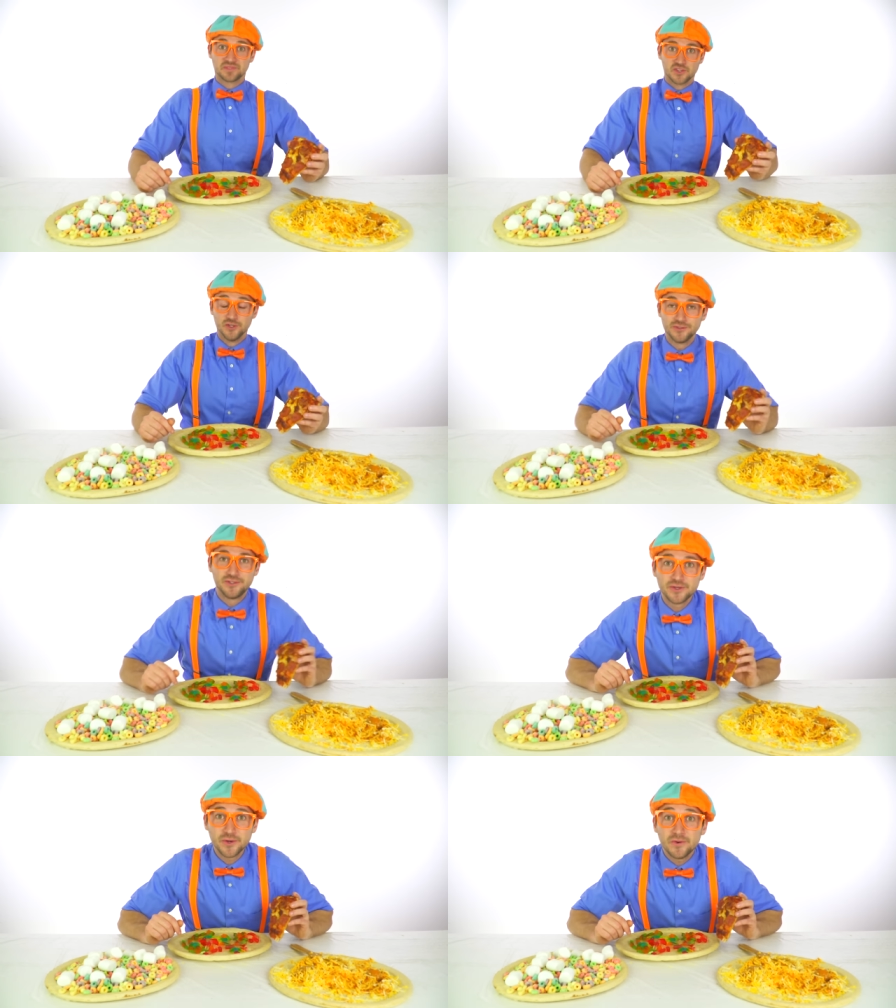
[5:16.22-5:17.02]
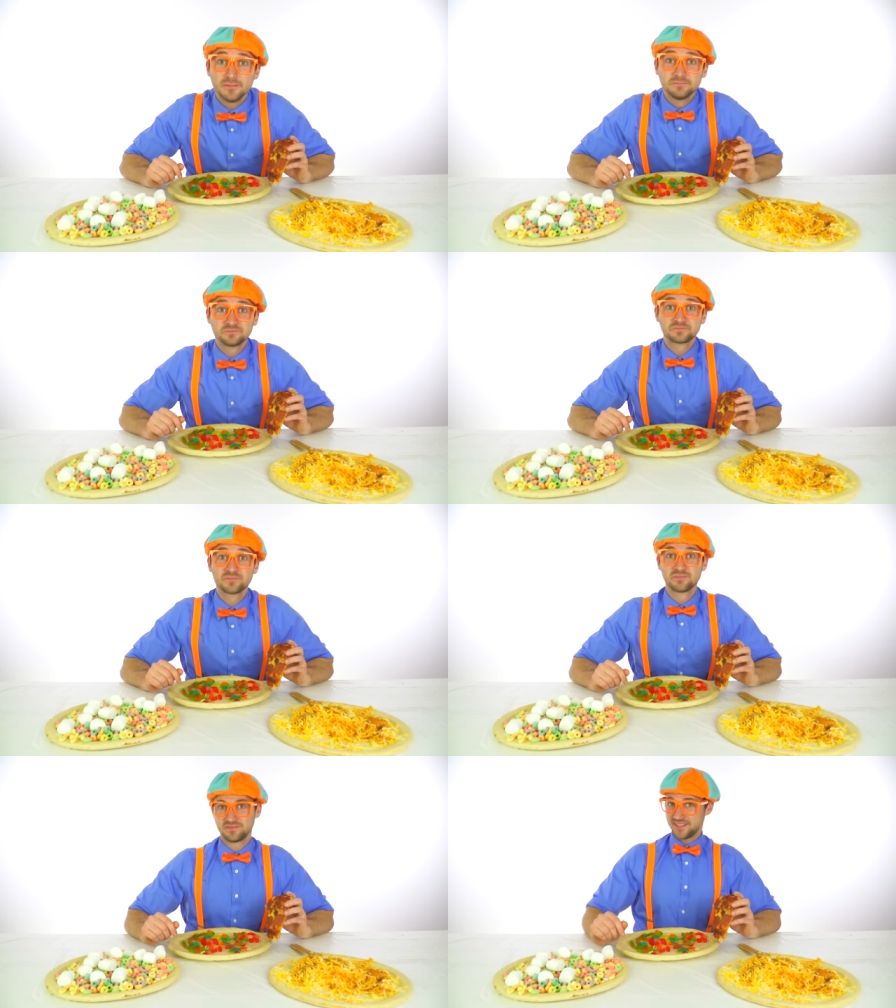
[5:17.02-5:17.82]
You do?
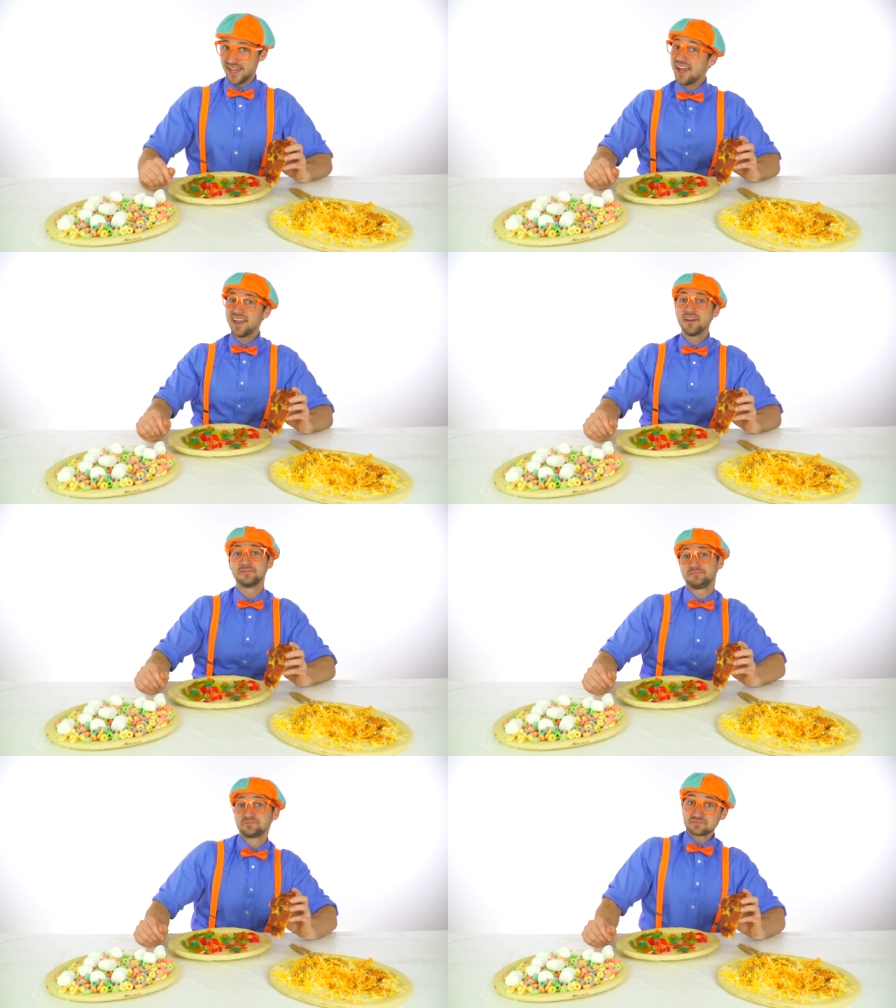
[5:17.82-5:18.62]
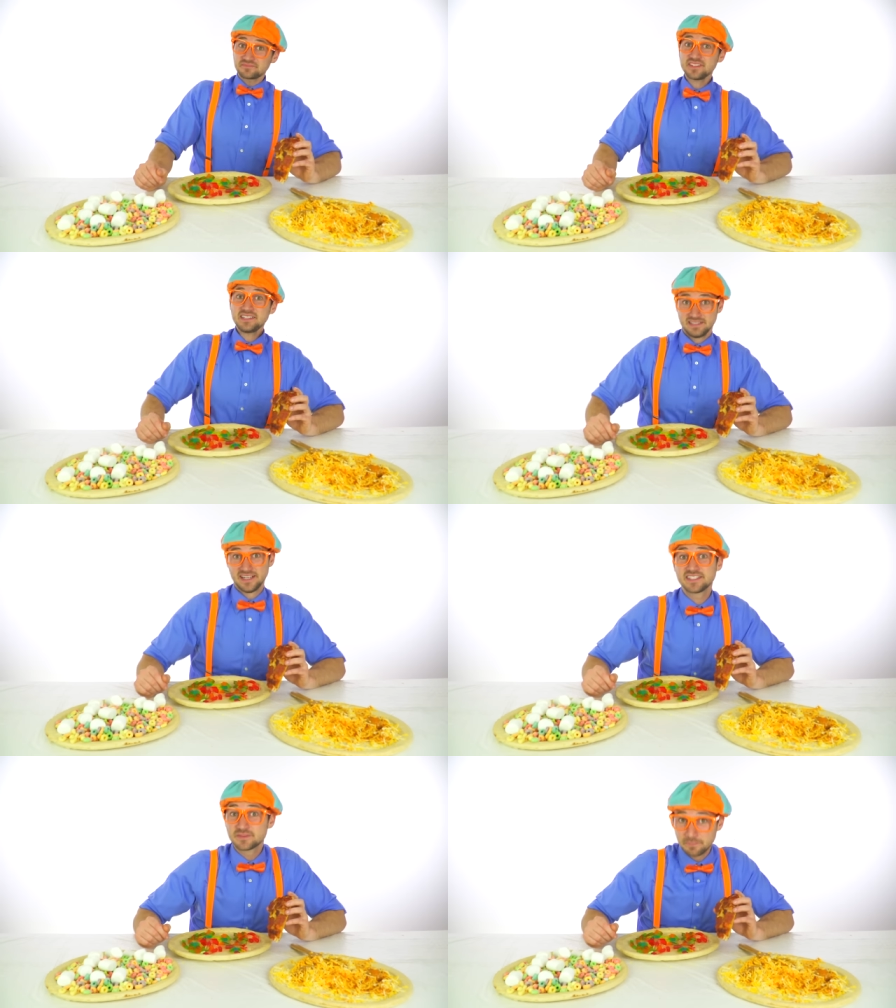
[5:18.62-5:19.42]
Okay,
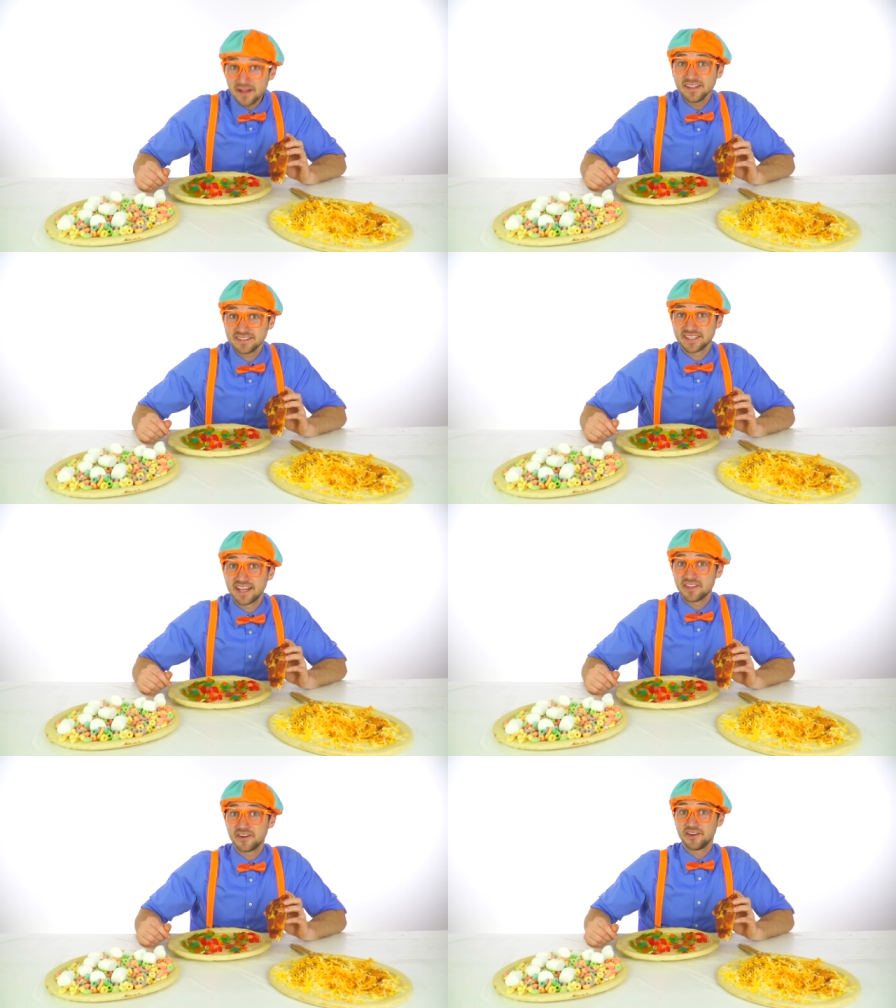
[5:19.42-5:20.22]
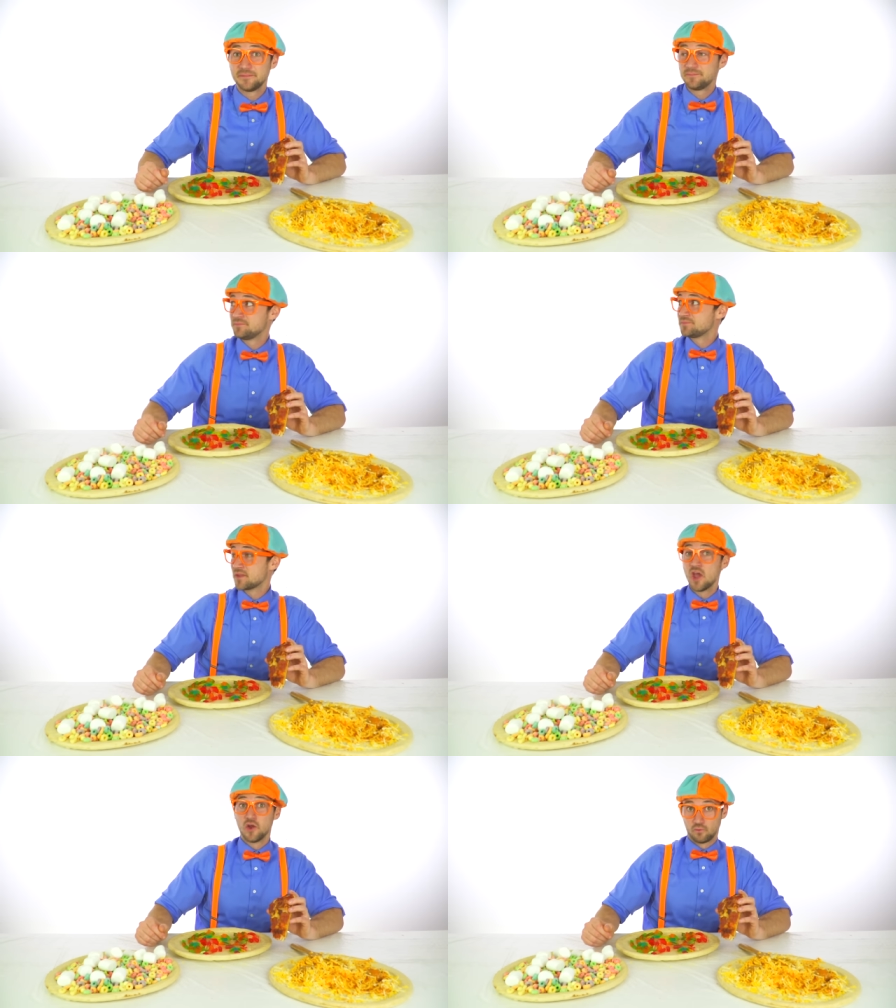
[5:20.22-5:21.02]
let's spell it together.
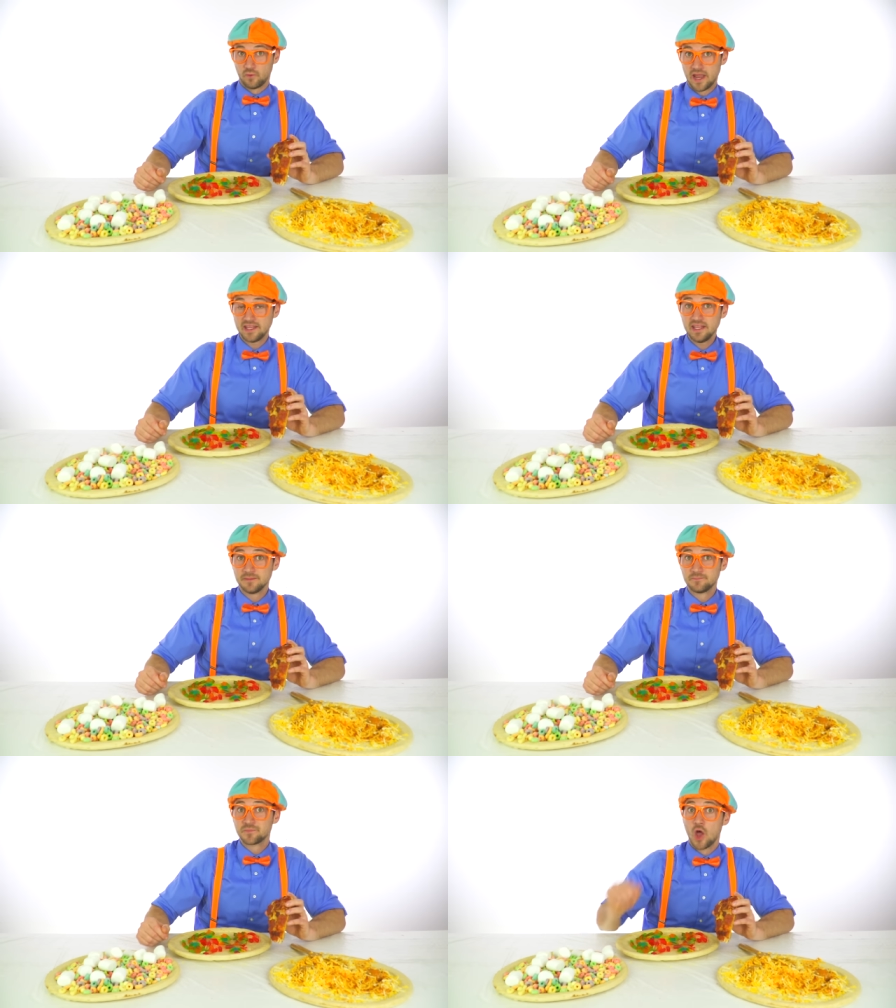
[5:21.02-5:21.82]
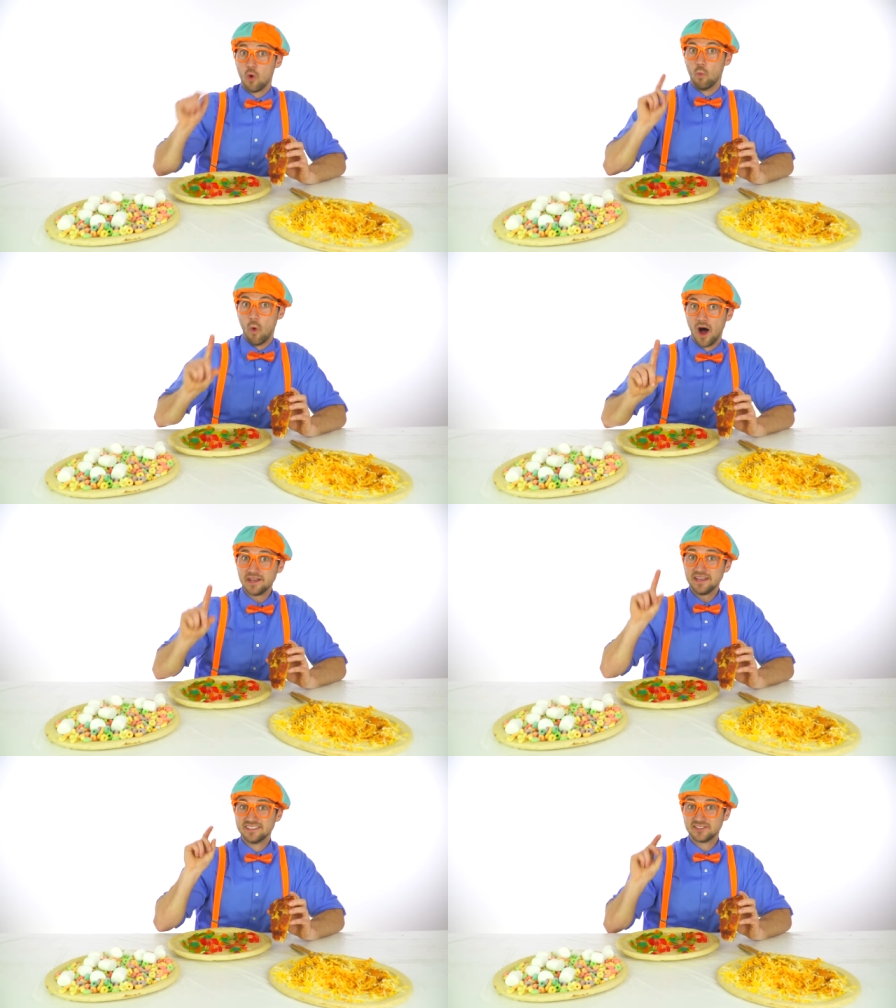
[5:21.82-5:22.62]
Ready?
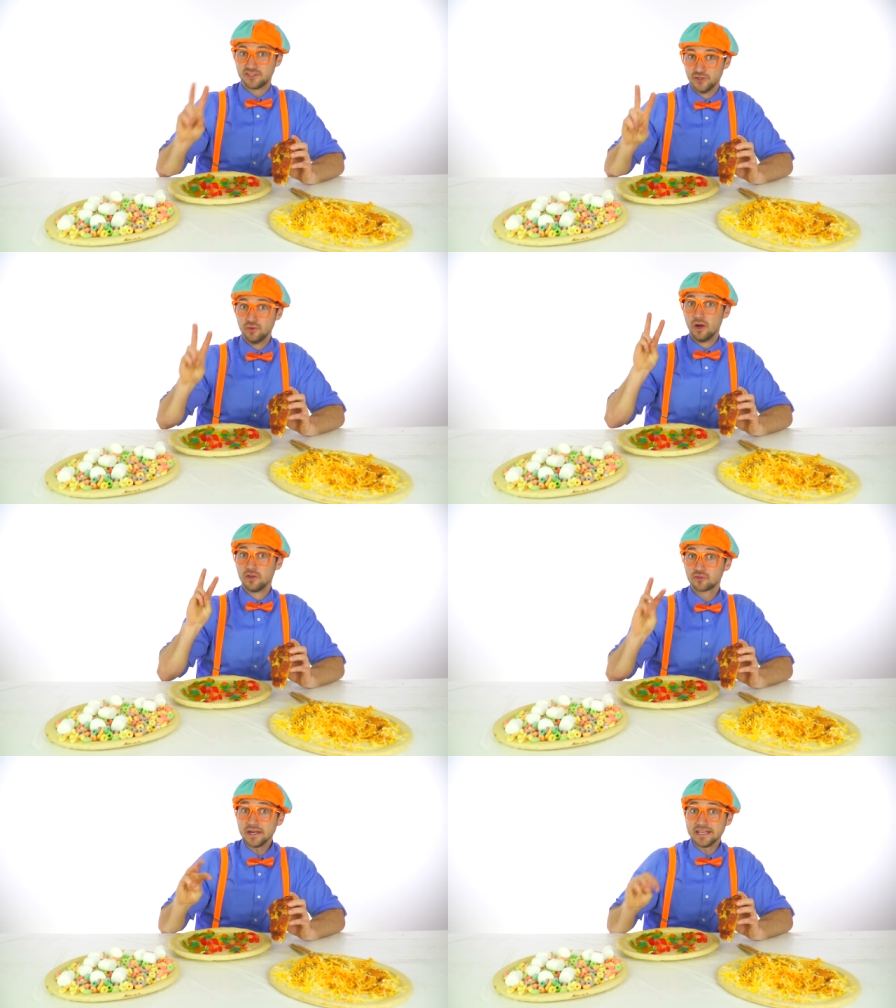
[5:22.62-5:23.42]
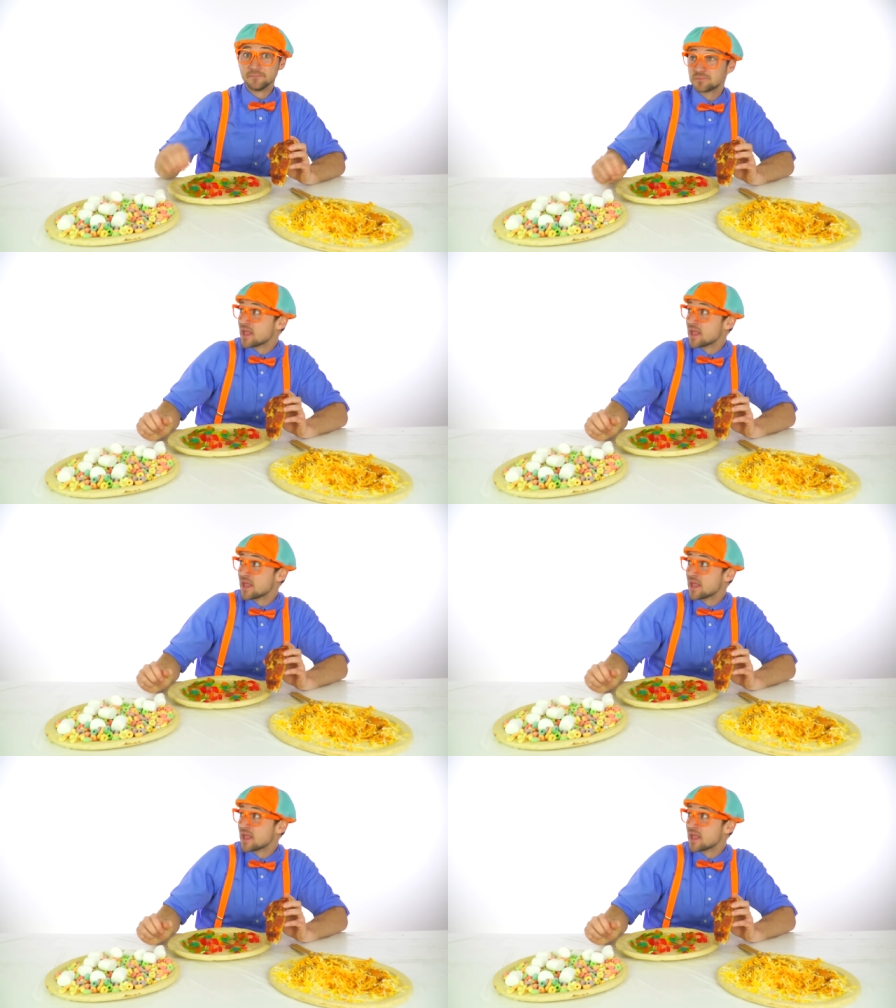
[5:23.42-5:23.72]
One, two, three.